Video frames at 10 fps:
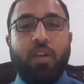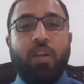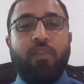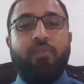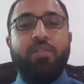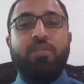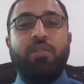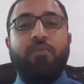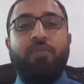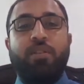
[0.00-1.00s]
If
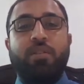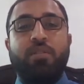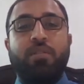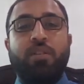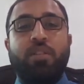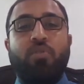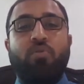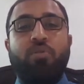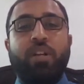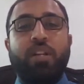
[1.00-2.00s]
it is in the
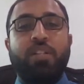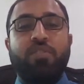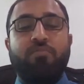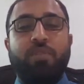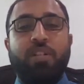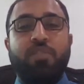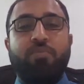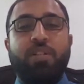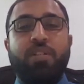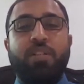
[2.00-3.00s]
contract, it is
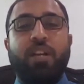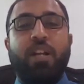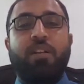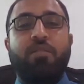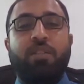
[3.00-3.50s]
mentioned that